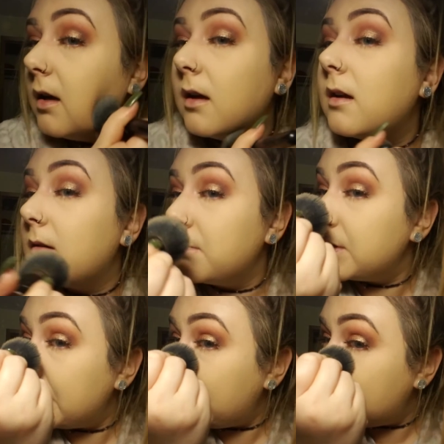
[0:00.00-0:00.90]
And I'm
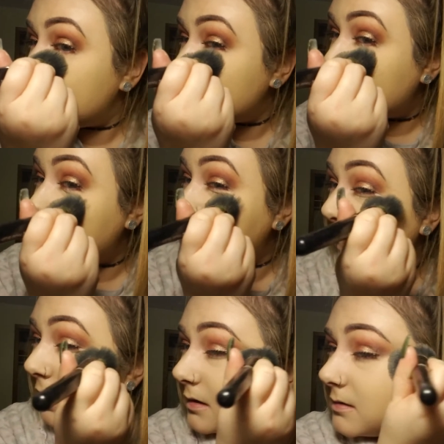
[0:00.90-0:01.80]
sure this little
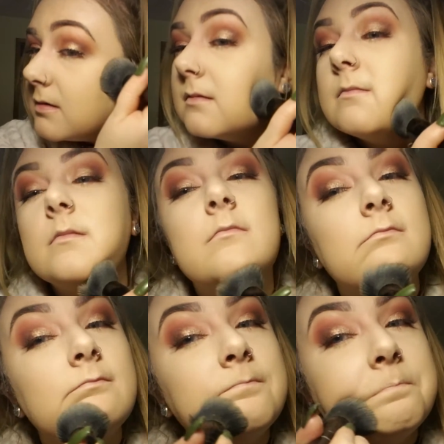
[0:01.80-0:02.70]
ass
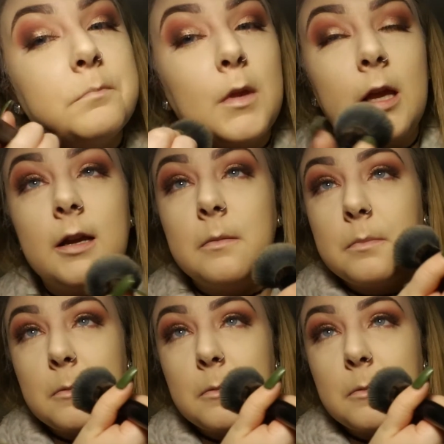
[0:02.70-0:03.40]
lamp